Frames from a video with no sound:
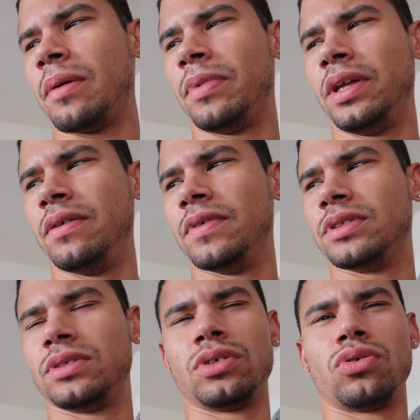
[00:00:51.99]
believe
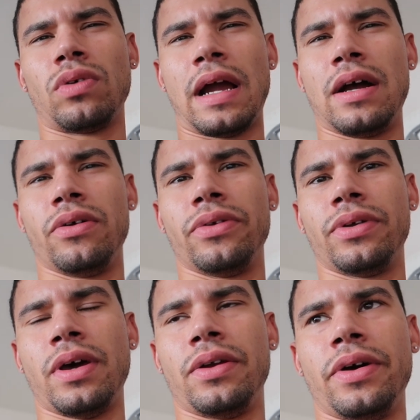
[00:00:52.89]
it's the
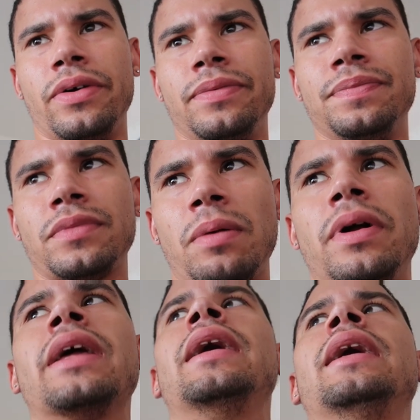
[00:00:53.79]
ground. I don't know. A
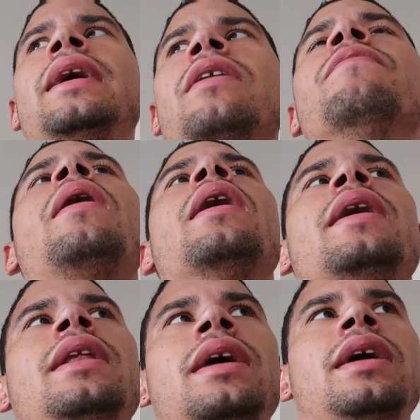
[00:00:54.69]
buddy of
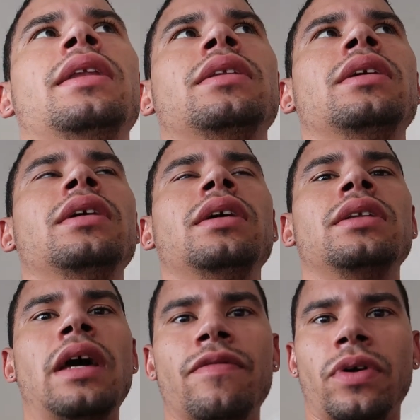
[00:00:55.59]
mine in
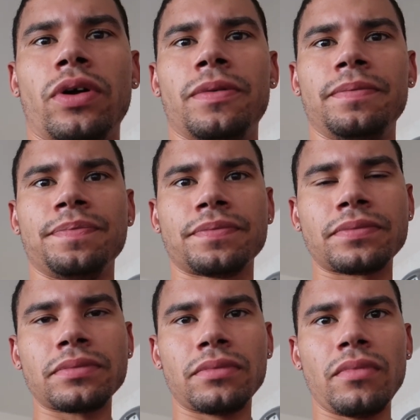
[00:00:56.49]
Denver
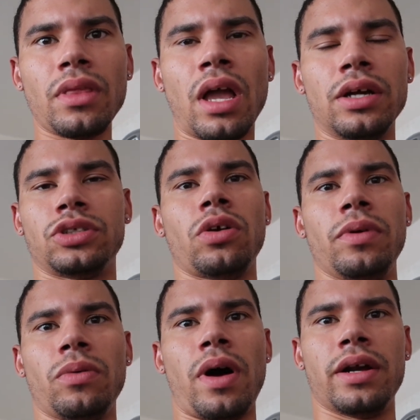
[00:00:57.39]
showed
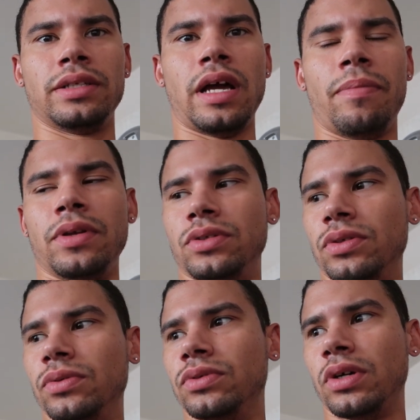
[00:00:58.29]
me the wire to tap
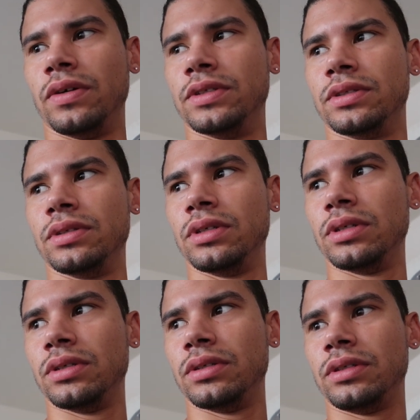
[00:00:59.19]
into. So I'll just
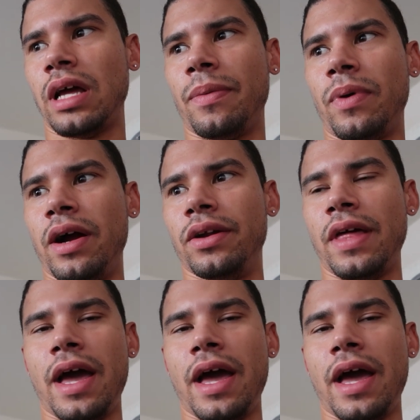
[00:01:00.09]
tap wire into